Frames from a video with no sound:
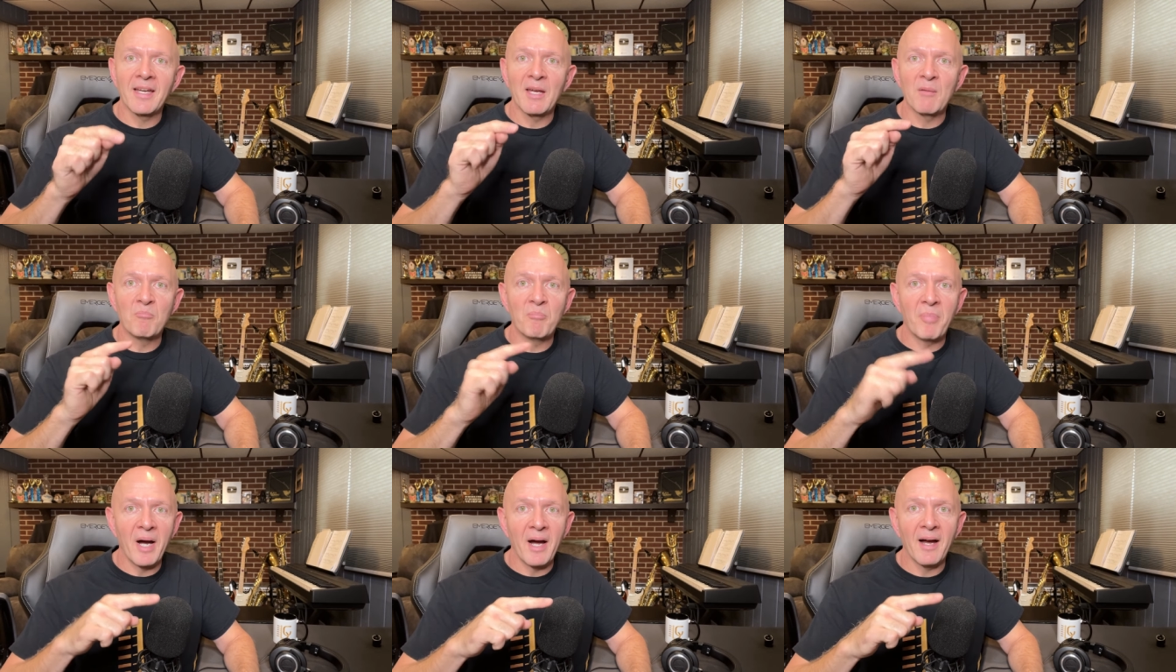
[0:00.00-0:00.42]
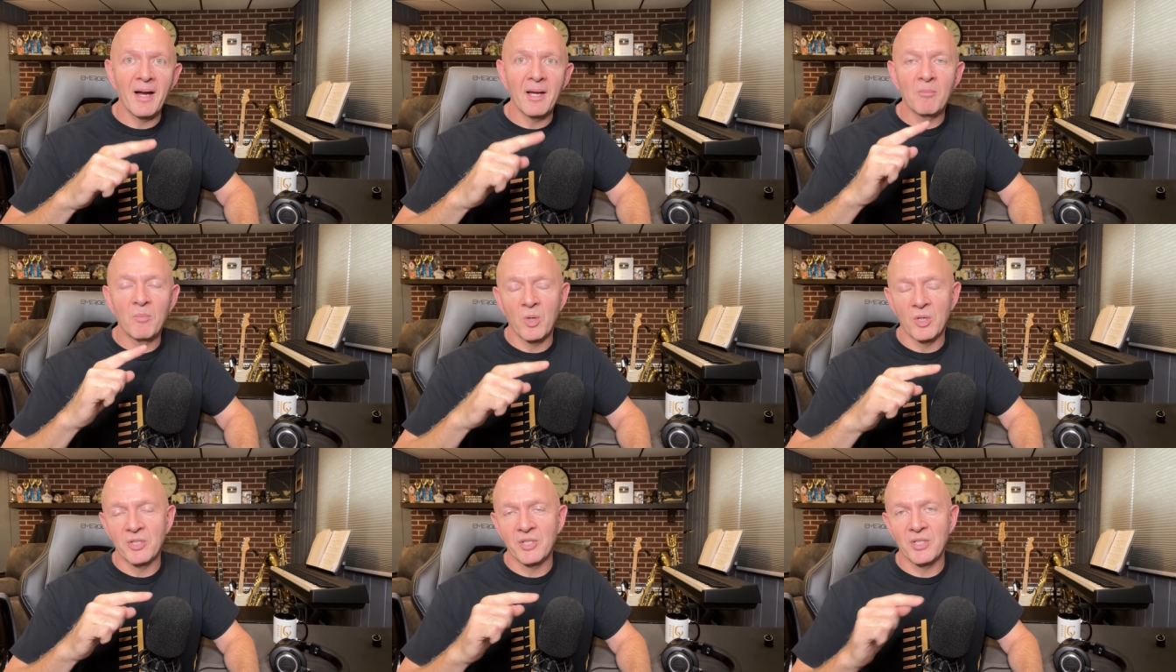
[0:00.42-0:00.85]
and buy
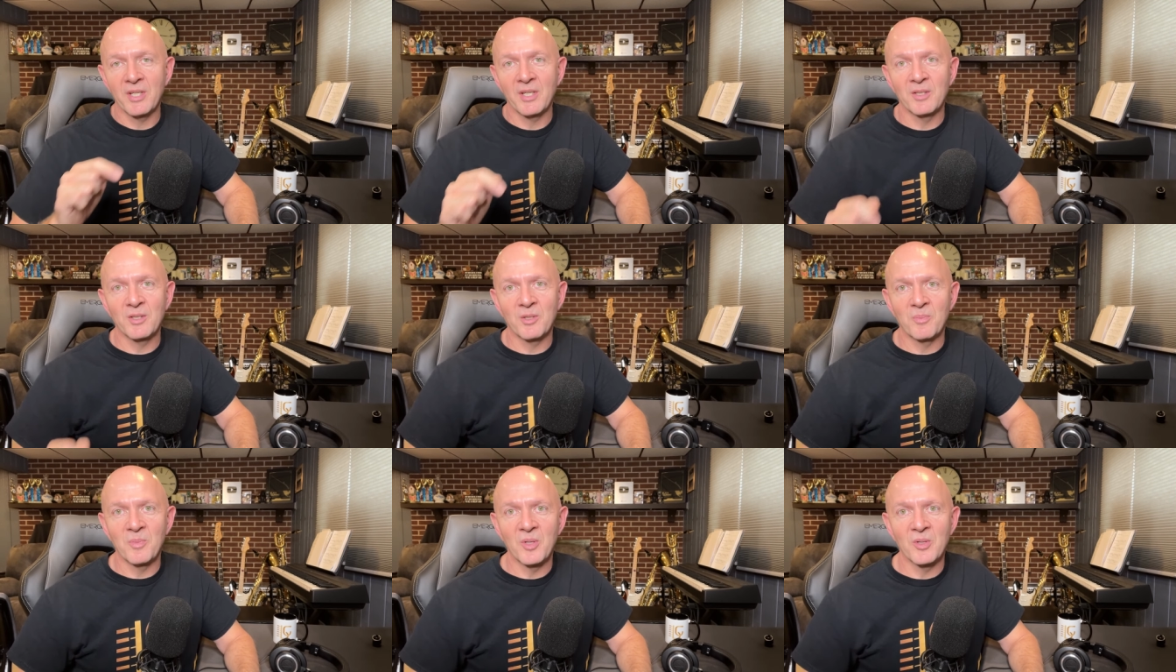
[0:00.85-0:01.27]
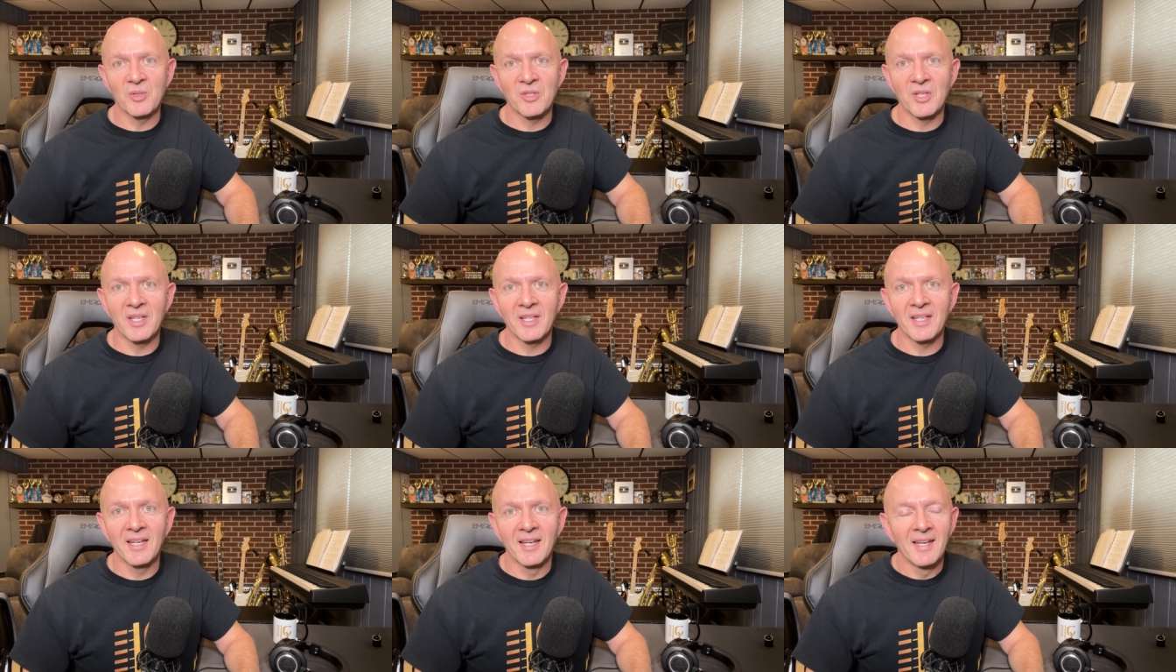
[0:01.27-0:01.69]
Marcin's
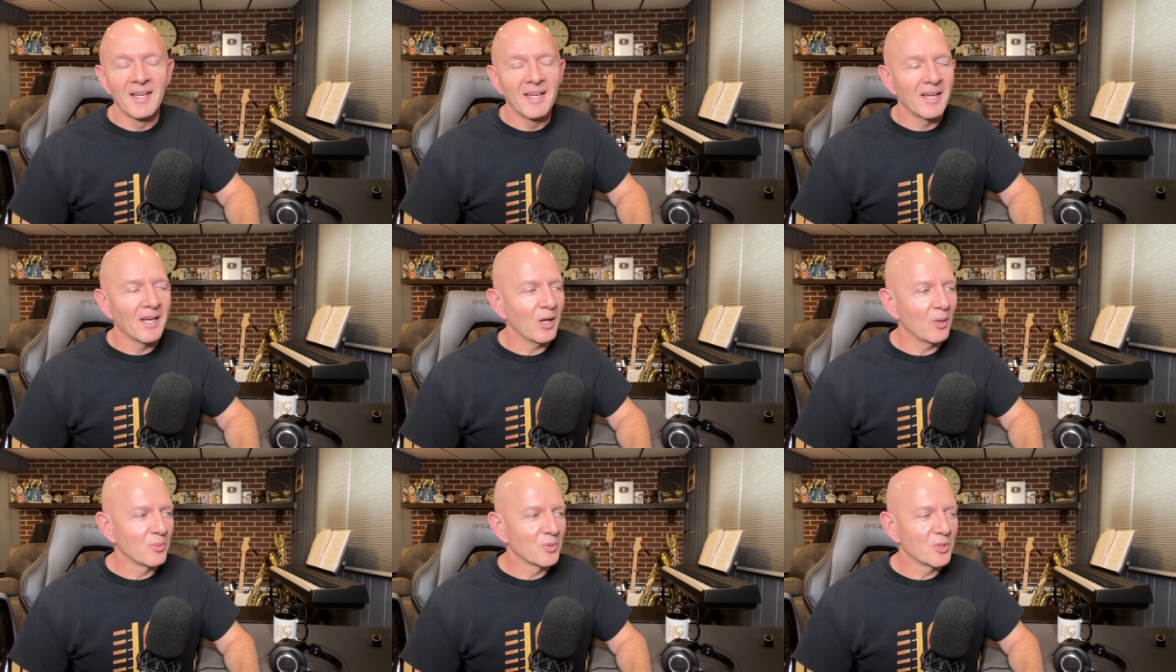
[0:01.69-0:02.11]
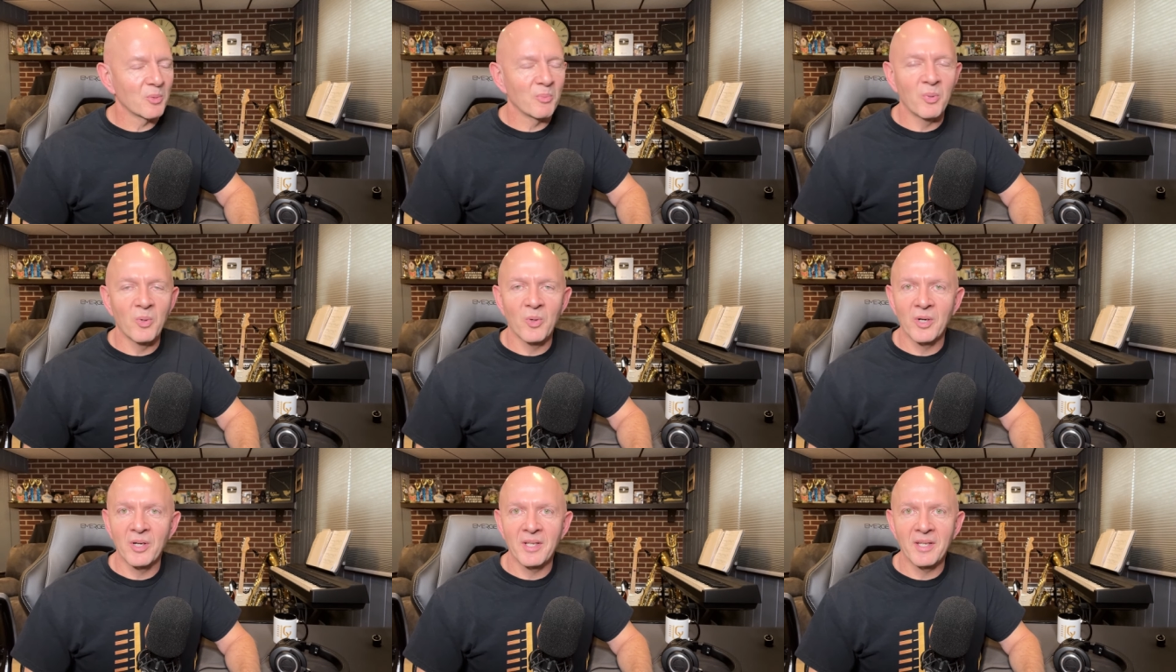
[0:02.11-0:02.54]
music, help
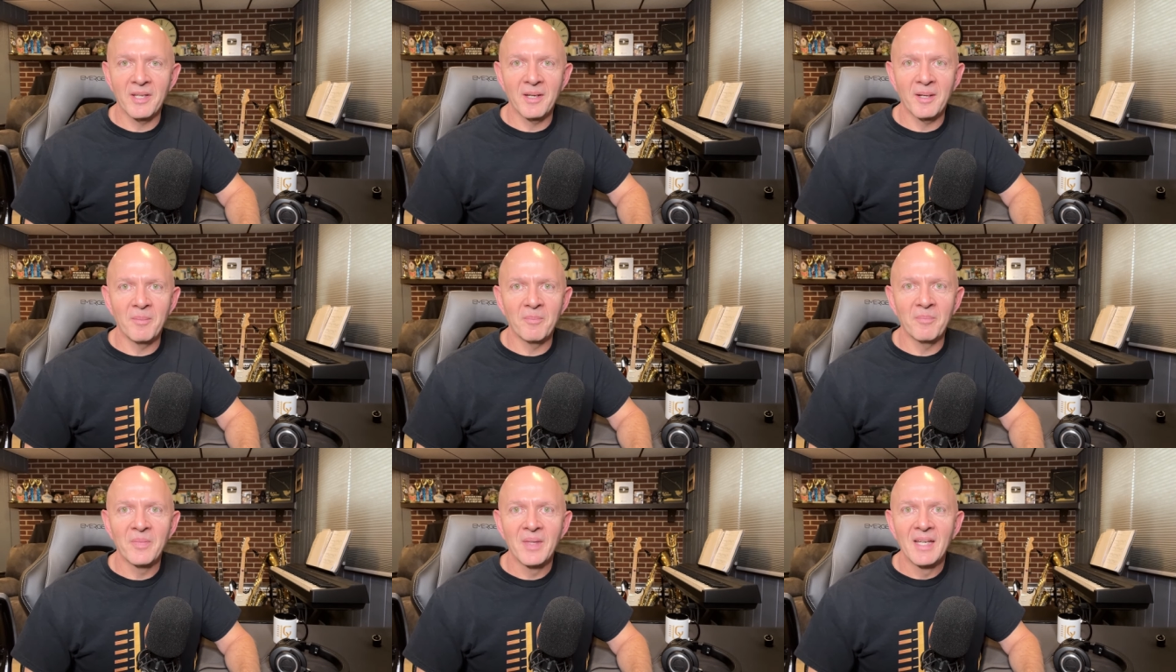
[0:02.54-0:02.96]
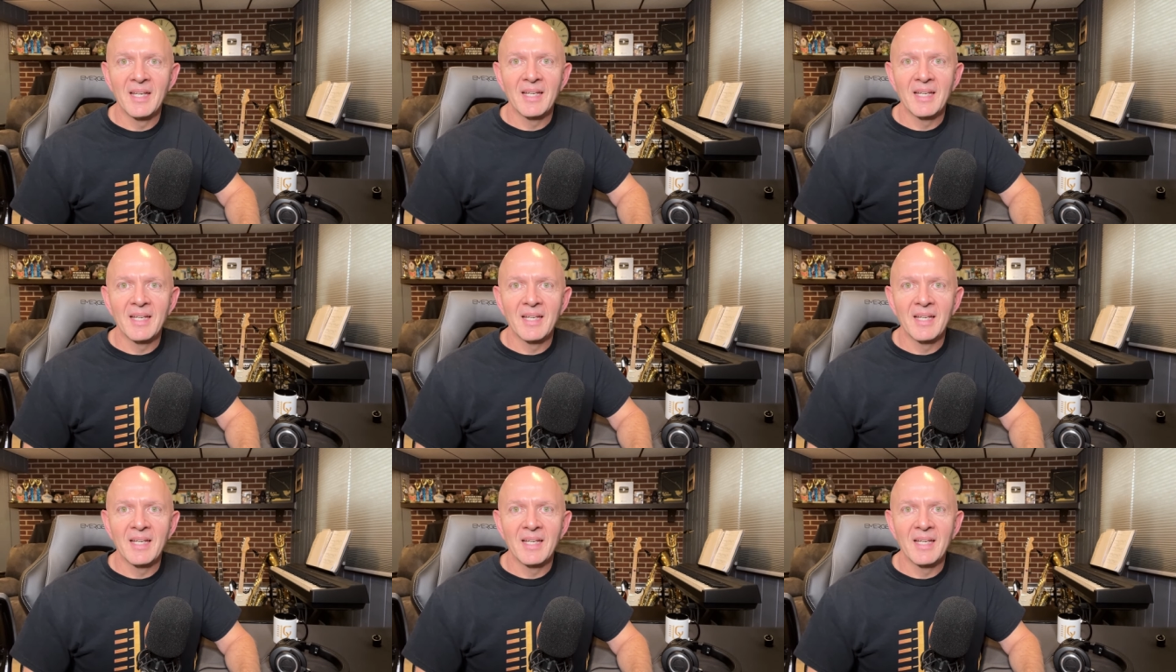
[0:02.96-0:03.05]
support him.